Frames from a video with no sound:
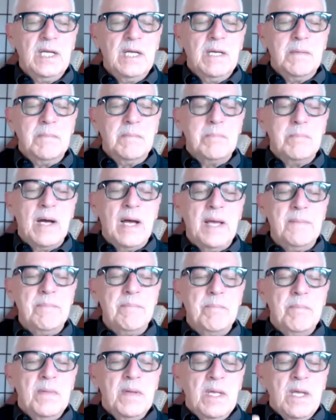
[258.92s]
my
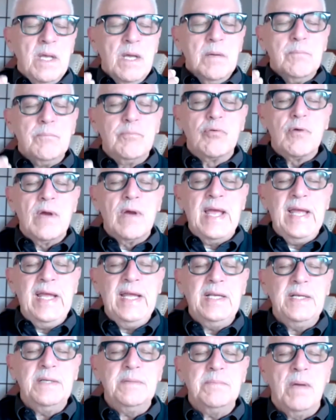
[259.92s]

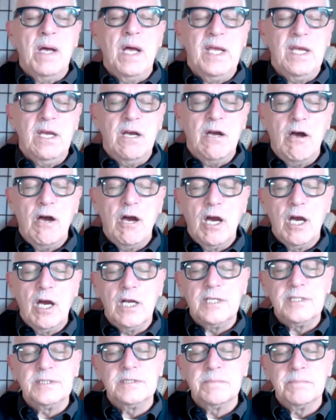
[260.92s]
brain, my heart,